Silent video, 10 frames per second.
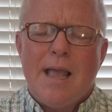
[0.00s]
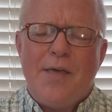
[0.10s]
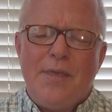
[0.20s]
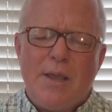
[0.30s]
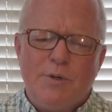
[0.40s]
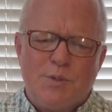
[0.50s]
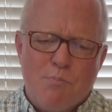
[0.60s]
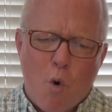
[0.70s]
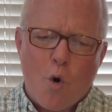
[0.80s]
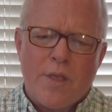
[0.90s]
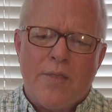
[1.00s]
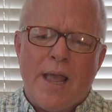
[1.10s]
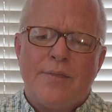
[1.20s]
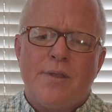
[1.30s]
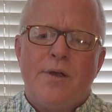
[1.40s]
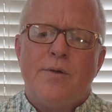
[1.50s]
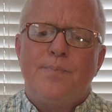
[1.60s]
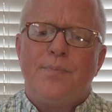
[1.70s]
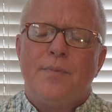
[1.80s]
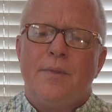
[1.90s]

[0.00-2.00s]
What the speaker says: I think it was more than that, though.